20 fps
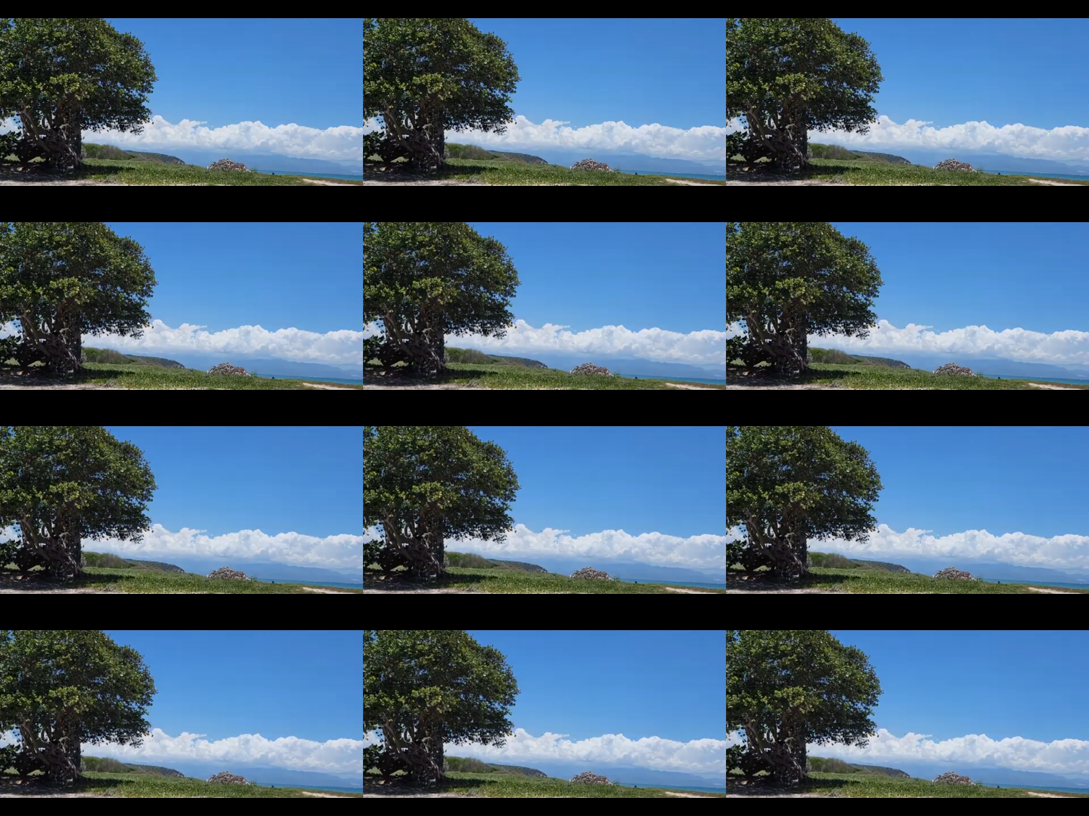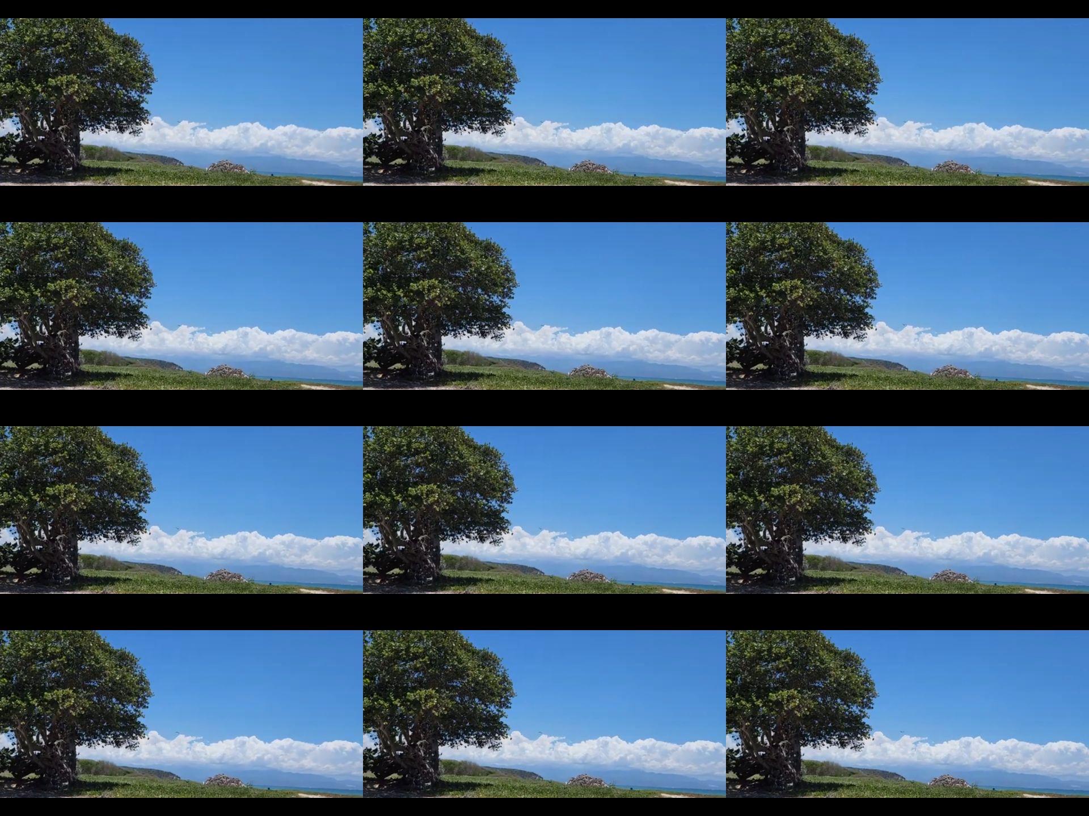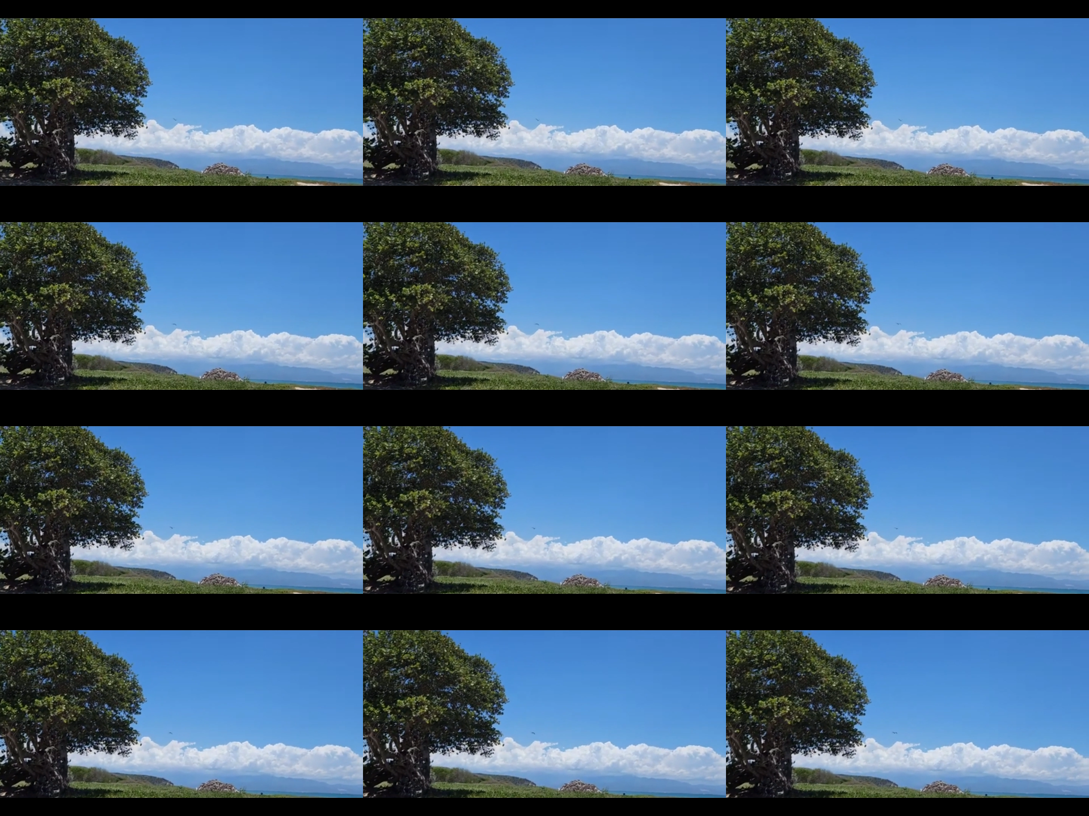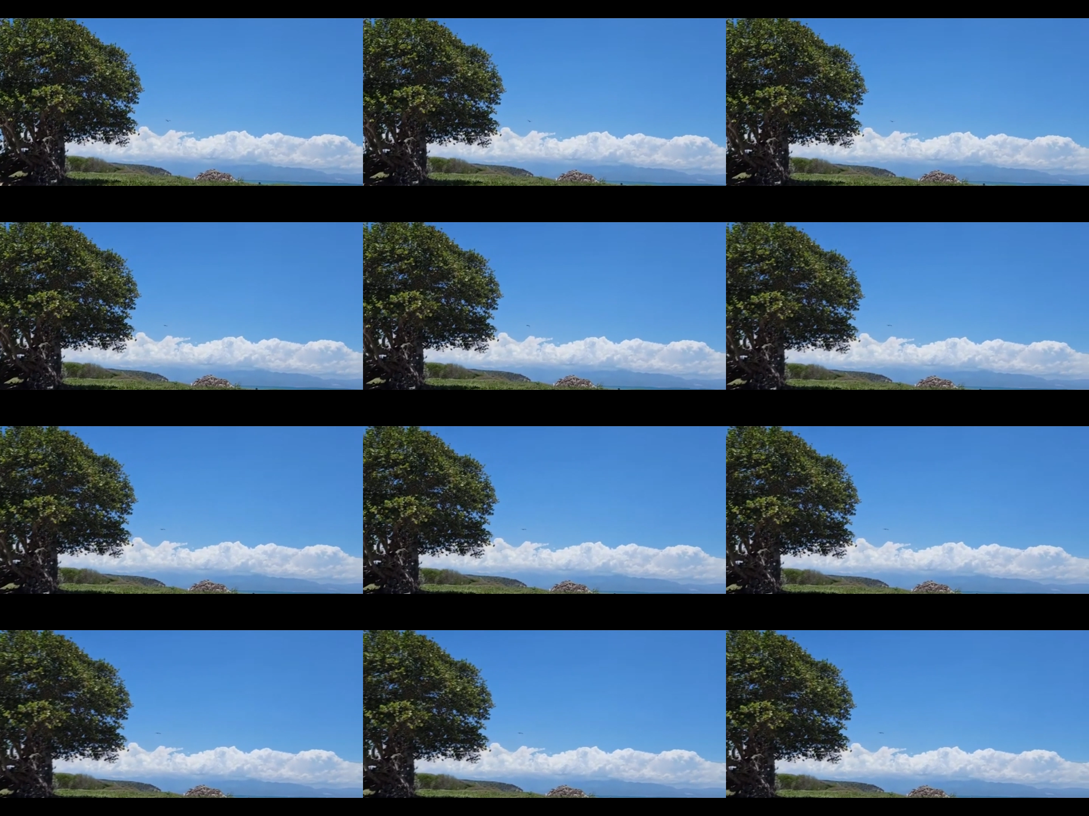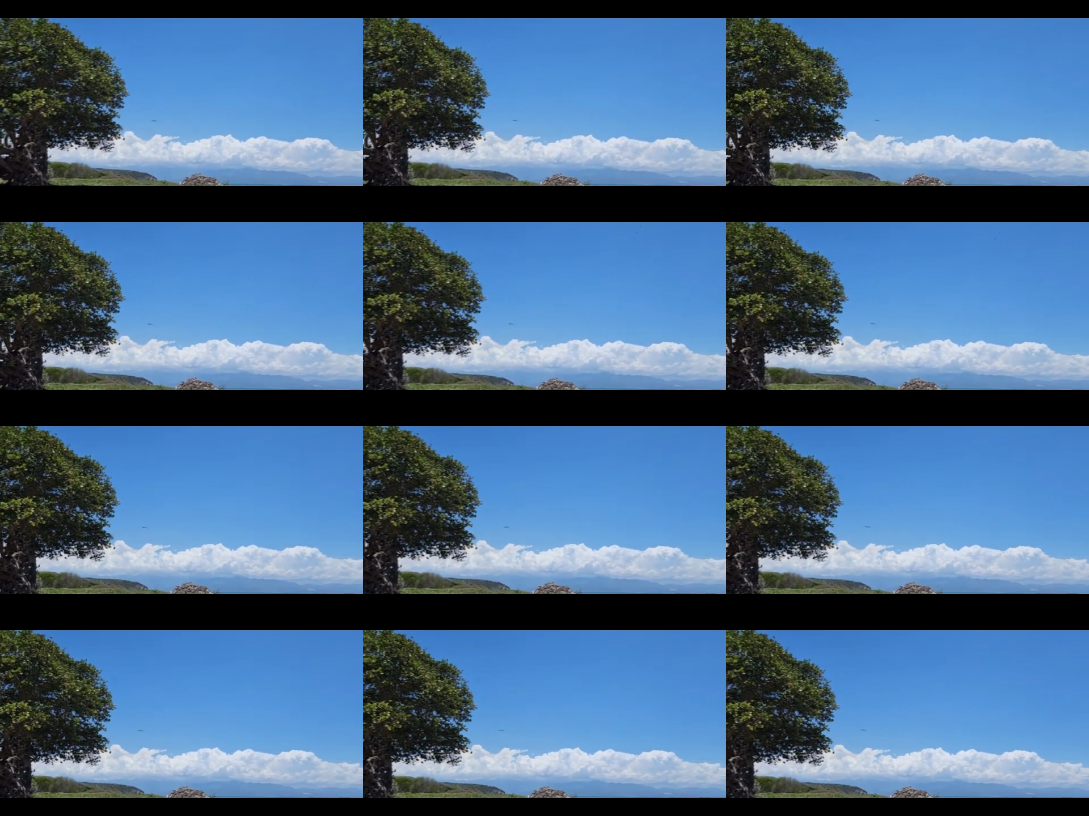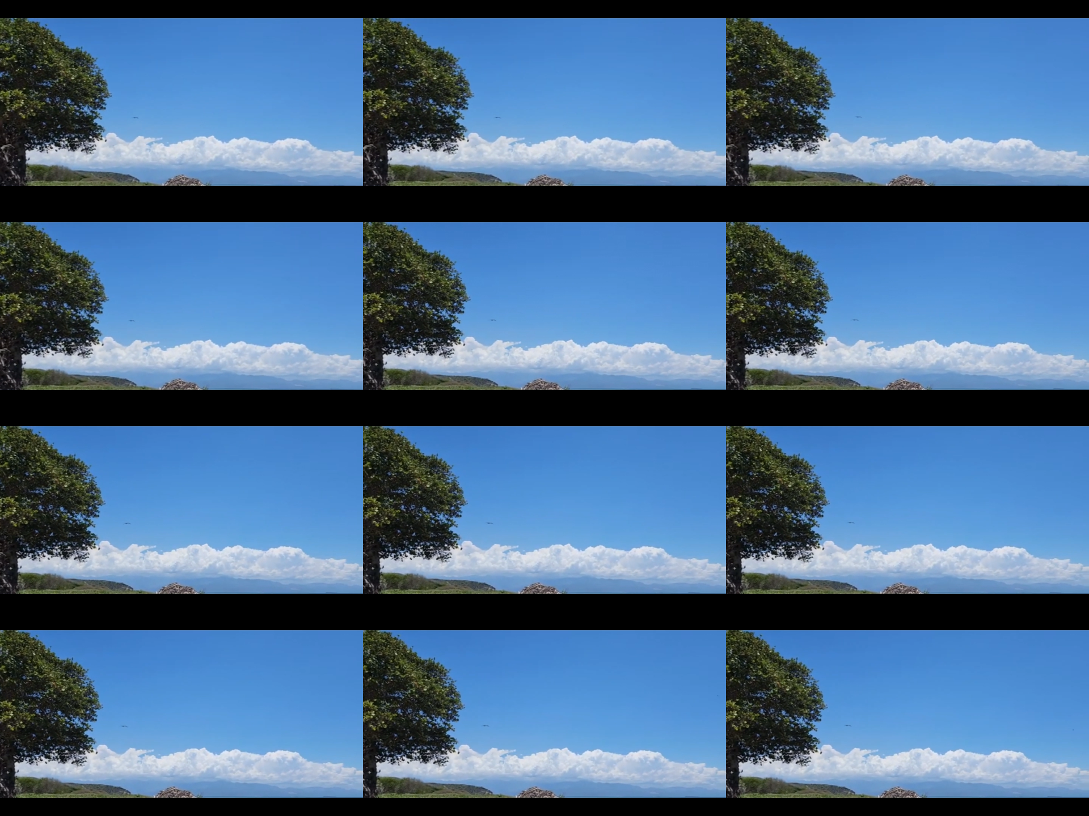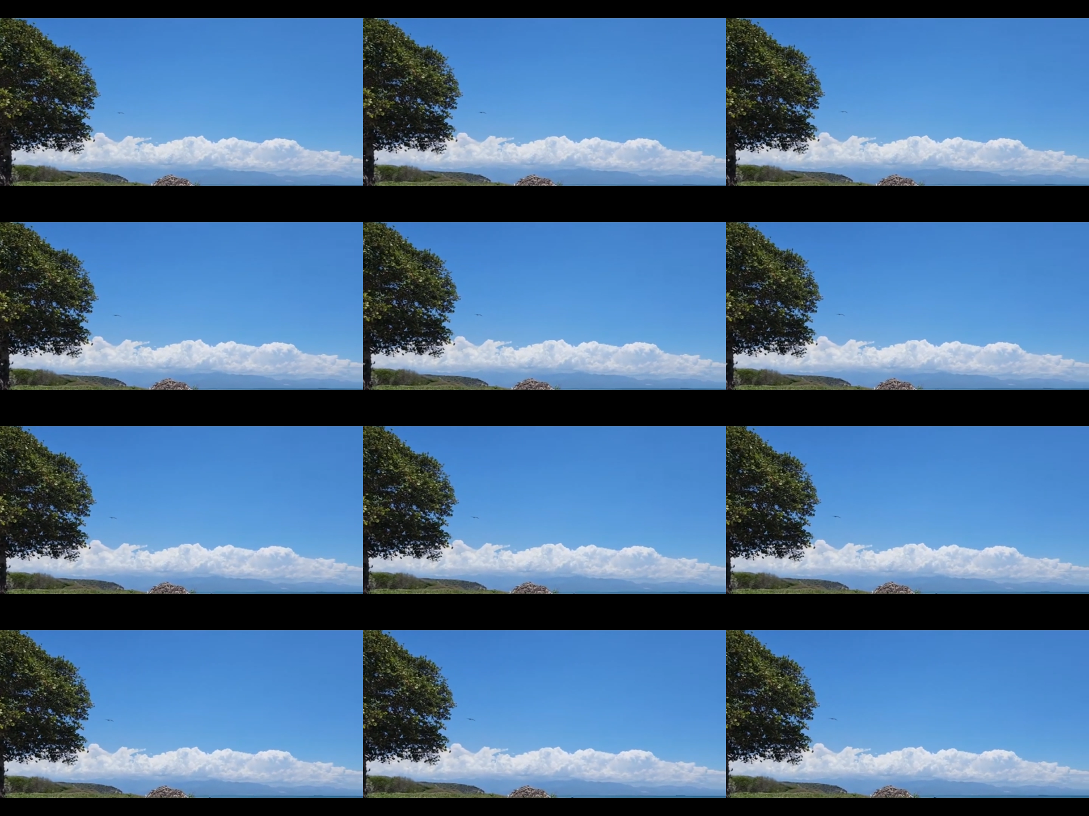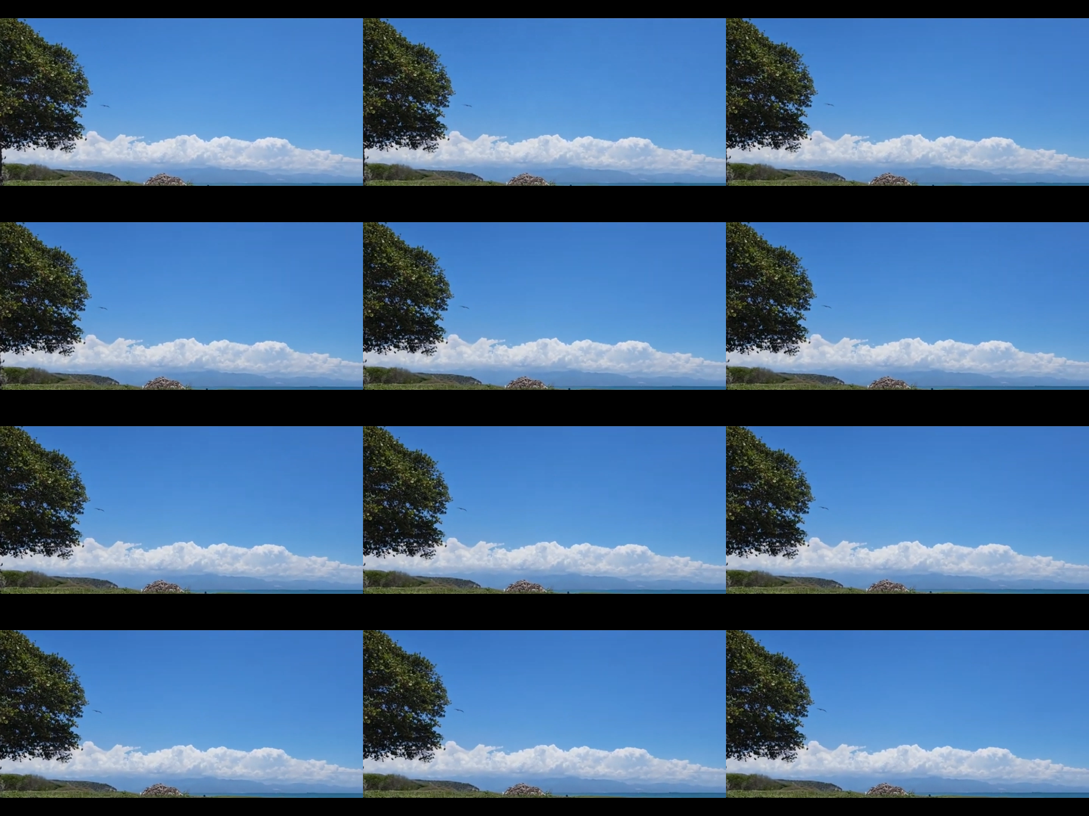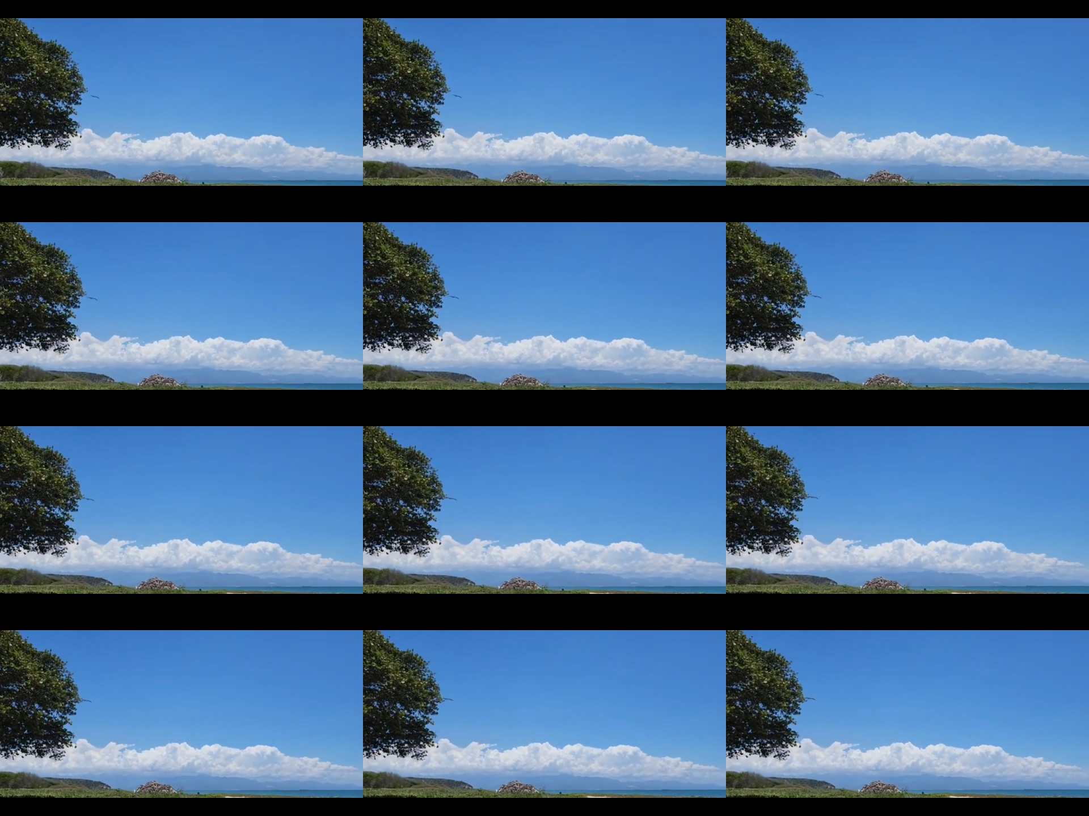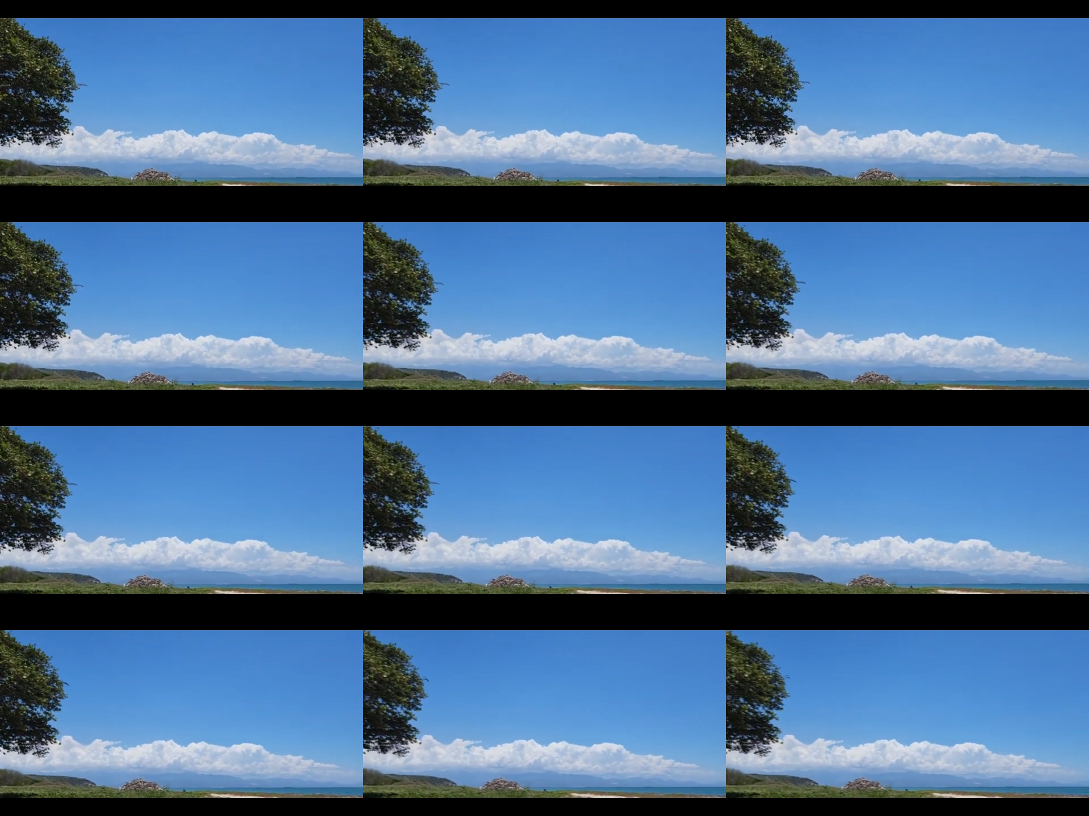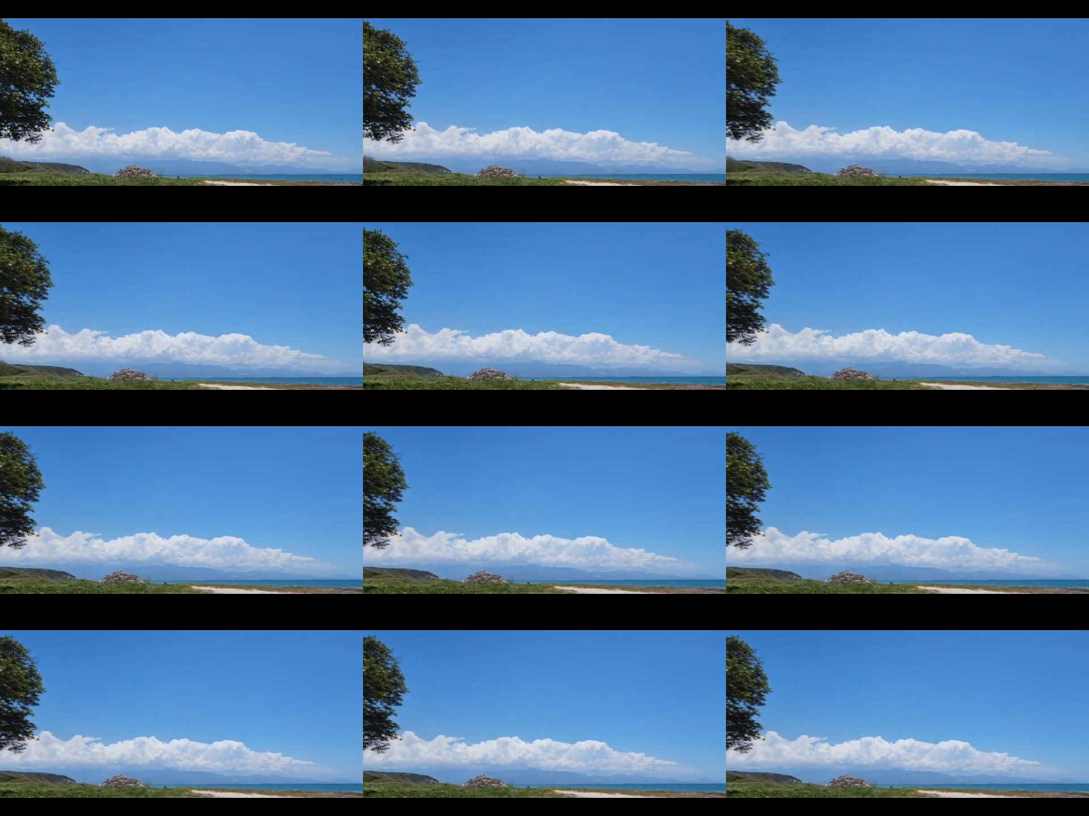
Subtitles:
(no speaker visible)